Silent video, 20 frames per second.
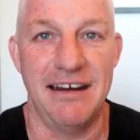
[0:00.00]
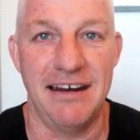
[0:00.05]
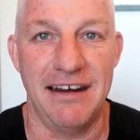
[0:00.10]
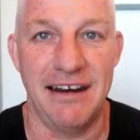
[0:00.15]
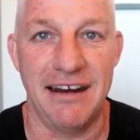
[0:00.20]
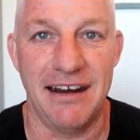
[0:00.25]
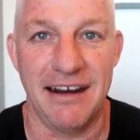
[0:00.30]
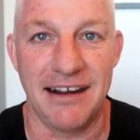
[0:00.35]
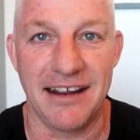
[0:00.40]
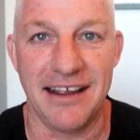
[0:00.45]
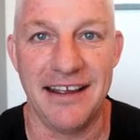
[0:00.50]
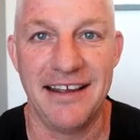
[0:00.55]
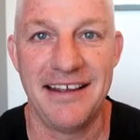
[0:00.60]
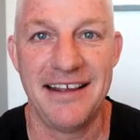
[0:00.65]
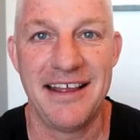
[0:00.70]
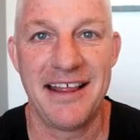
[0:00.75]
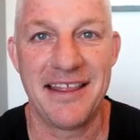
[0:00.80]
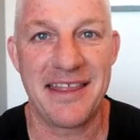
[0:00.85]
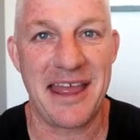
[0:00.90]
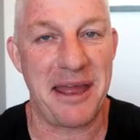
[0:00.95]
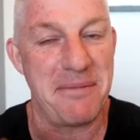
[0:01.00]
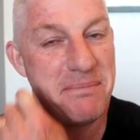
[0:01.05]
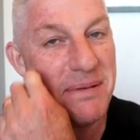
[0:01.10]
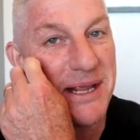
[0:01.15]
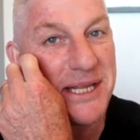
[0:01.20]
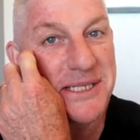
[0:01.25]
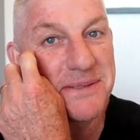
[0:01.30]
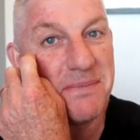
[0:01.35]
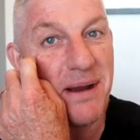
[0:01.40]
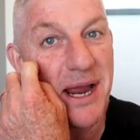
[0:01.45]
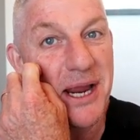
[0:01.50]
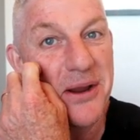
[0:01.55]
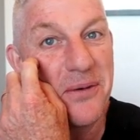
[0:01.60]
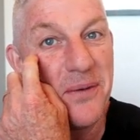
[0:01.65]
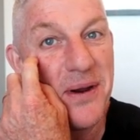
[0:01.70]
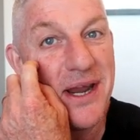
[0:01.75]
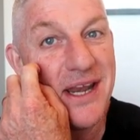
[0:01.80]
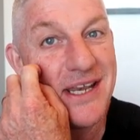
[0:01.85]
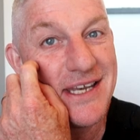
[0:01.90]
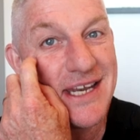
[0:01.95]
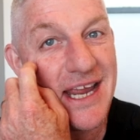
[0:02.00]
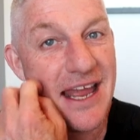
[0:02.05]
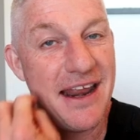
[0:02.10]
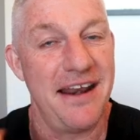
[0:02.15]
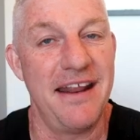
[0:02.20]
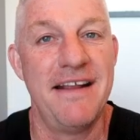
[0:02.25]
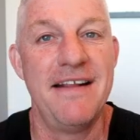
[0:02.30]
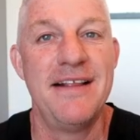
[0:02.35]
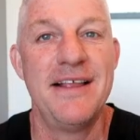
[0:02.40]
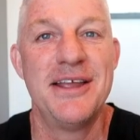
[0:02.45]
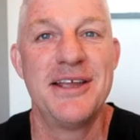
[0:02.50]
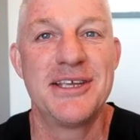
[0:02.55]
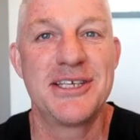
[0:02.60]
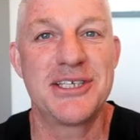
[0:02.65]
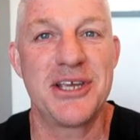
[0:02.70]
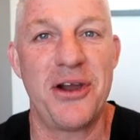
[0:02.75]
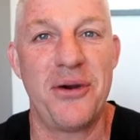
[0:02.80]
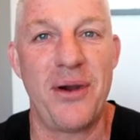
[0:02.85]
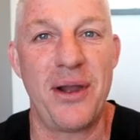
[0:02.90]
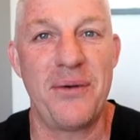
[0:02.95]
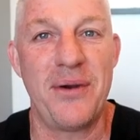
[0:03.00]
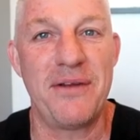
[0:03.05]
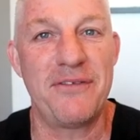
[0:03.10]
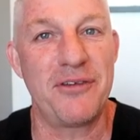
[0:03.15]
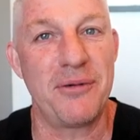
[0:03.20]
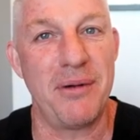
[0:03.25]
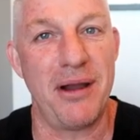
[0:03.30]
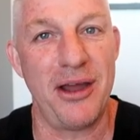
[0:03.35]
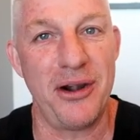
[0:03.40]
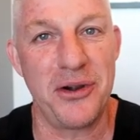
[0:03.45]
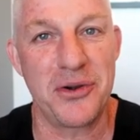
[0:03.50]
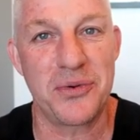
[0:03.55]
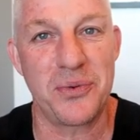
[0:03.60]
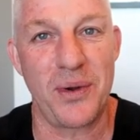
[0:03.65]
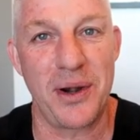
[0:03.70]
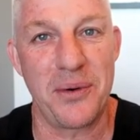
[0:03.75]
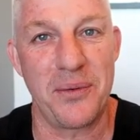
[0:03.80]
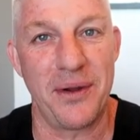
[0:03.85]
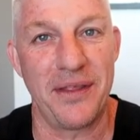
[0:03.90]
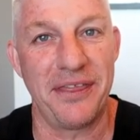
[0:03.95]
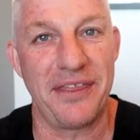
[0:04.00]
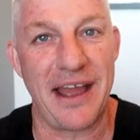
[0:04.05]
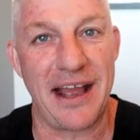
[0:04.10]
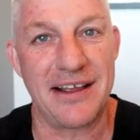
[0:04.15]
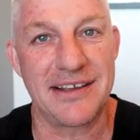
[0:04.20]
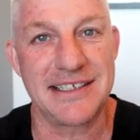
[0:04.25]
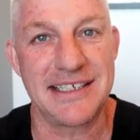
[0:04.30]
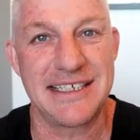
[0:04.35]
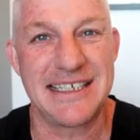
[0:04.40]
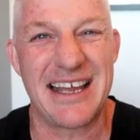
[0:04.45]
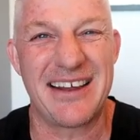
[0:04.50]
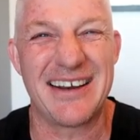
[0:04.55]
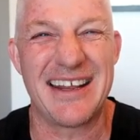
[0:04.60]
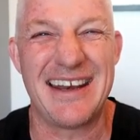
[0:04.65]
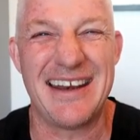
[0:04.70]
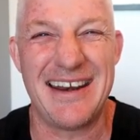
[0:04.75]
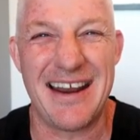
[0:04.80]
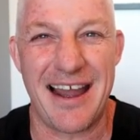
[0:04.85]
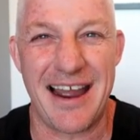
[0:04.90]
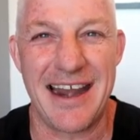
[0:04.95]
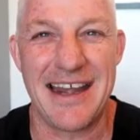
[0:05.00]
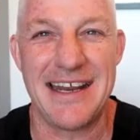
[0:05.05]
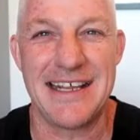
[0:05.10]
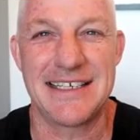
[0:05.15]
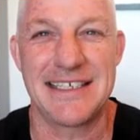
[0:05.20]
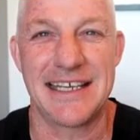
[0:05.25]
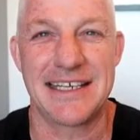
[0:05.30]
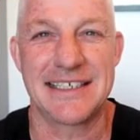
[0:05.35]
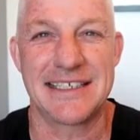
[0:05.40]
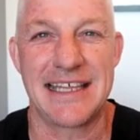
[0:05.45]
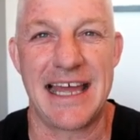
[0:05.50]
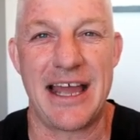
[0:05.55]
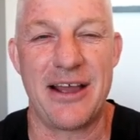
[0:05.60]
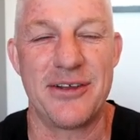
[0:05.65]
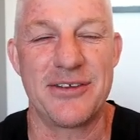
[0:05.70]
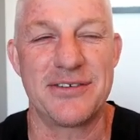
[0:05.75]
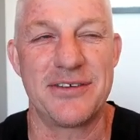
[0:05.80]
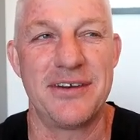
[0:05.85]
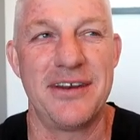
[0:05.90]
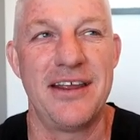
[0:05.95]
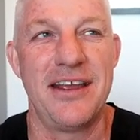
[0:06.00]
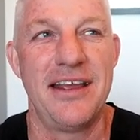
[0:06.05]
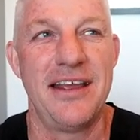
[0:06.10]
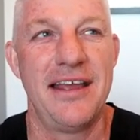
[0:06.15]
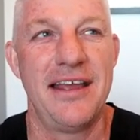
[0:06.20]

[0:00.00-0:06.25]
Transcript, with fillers: Ugh, that beats my queen ten. So I went from one hundred twenty-one thousand down to ninety-six thousand.